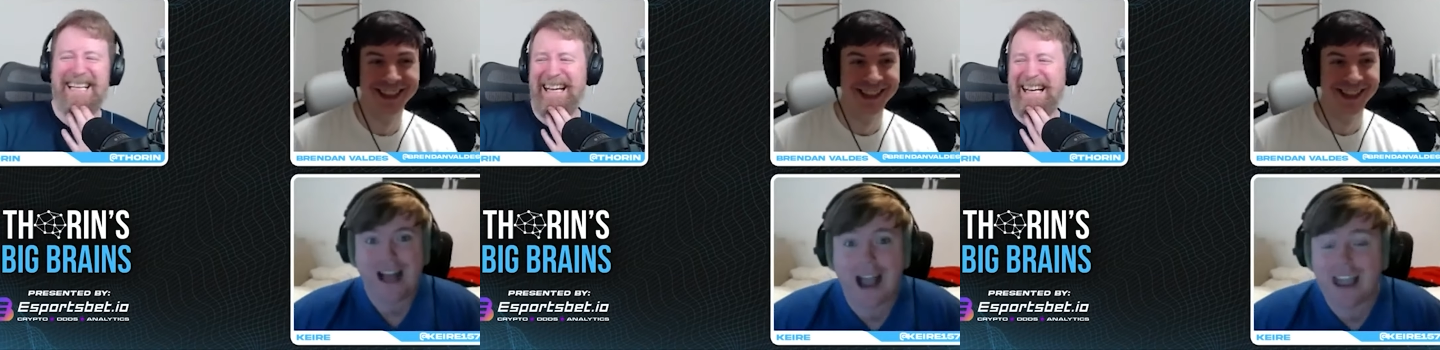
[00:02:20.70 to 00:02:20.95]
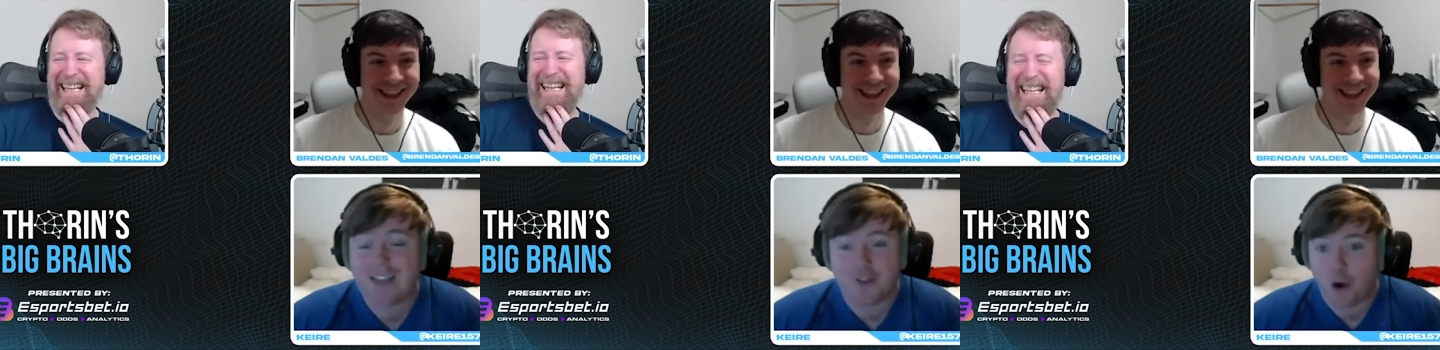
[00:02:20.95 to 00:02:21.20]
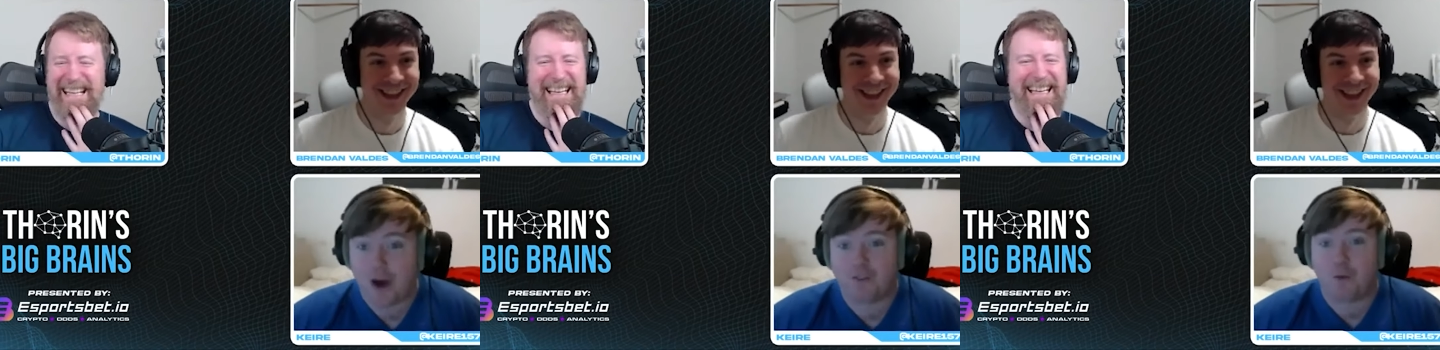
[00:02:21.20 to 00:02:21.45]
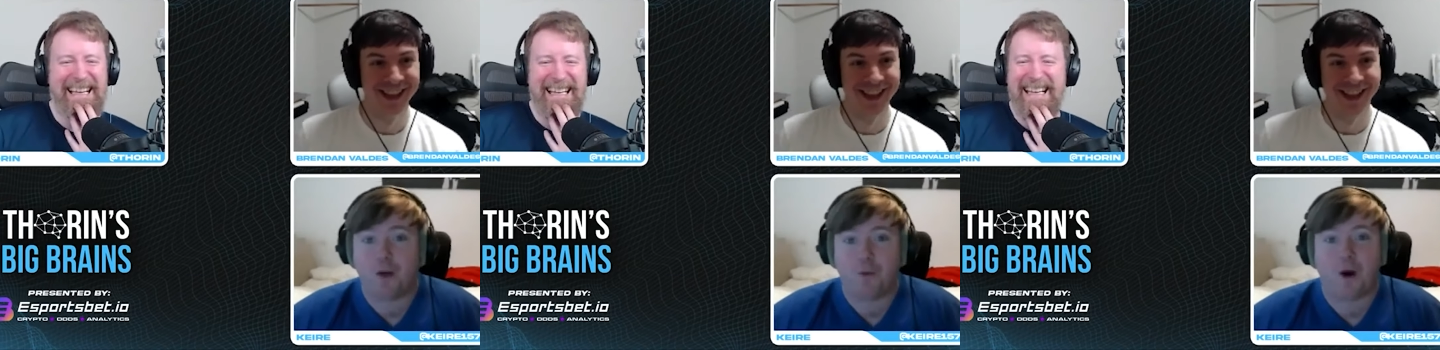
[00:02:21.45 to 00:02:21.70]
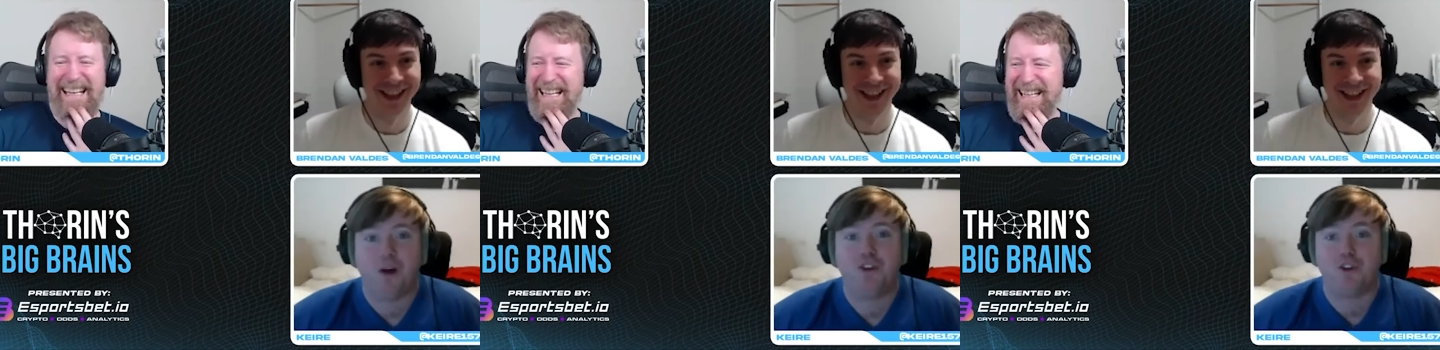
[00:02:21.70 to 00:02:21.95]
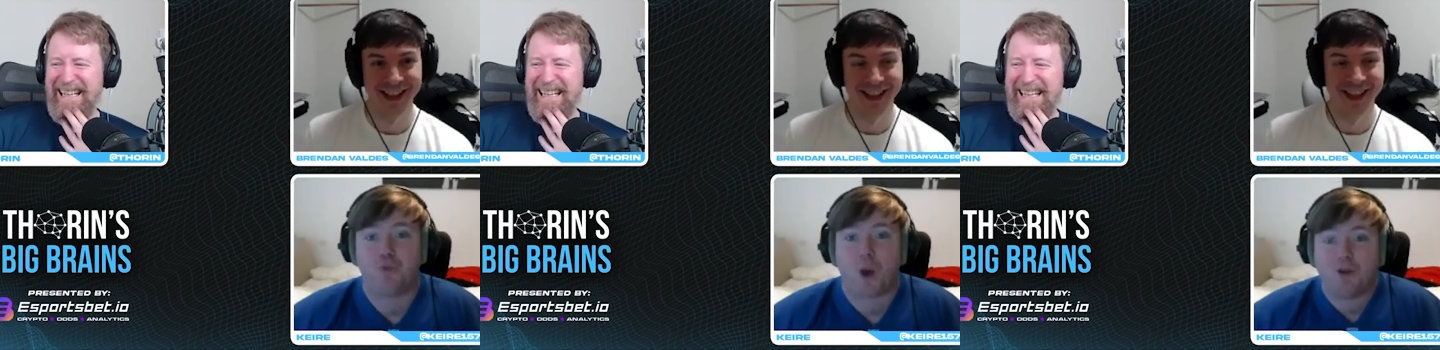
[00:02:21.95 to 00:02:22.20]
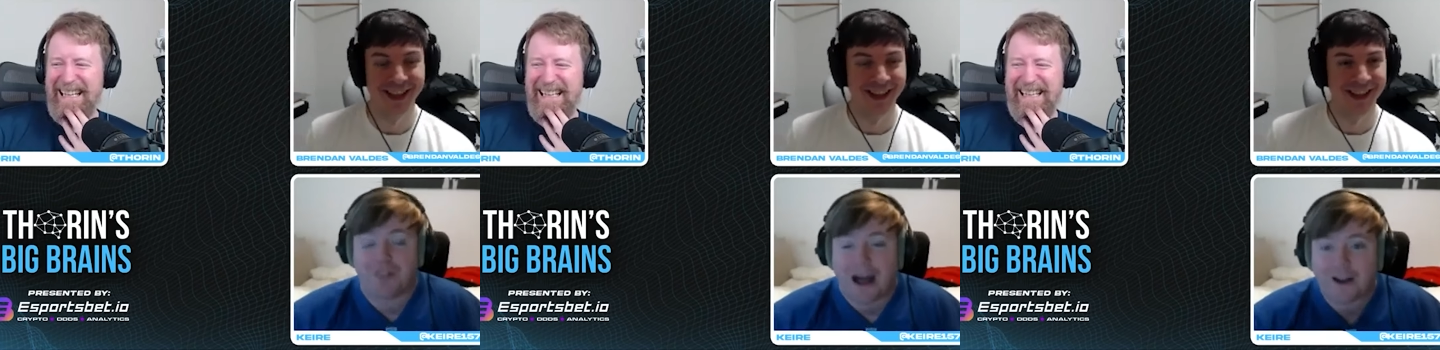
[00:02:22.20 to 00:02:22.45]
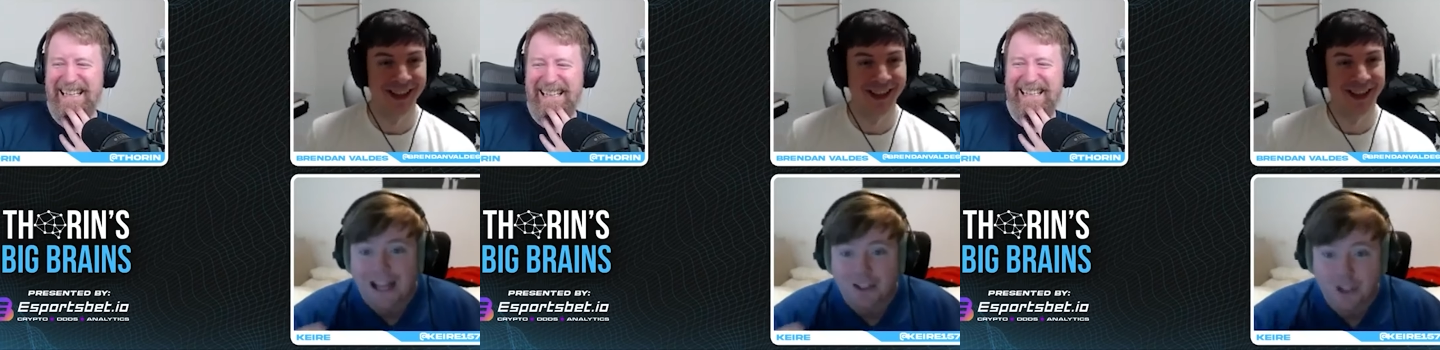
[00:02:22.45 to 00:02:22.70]
Speaker 1: even though I've won just worlds,
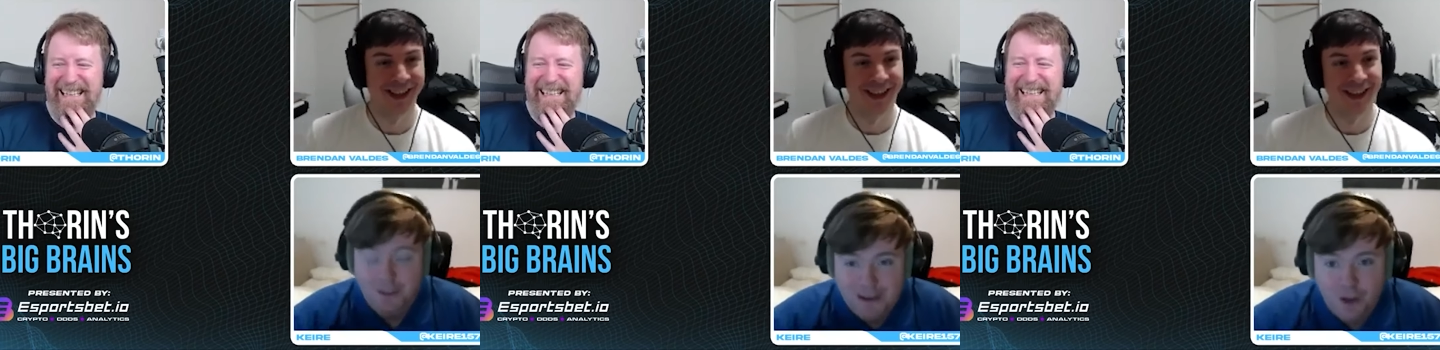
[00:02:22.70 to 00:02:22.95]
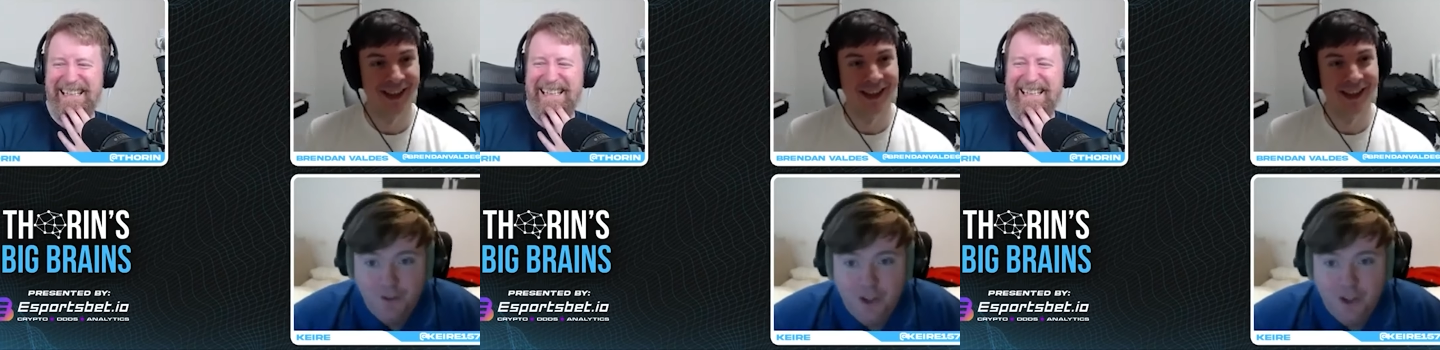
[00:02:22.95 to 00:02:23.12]
I'd actually be on the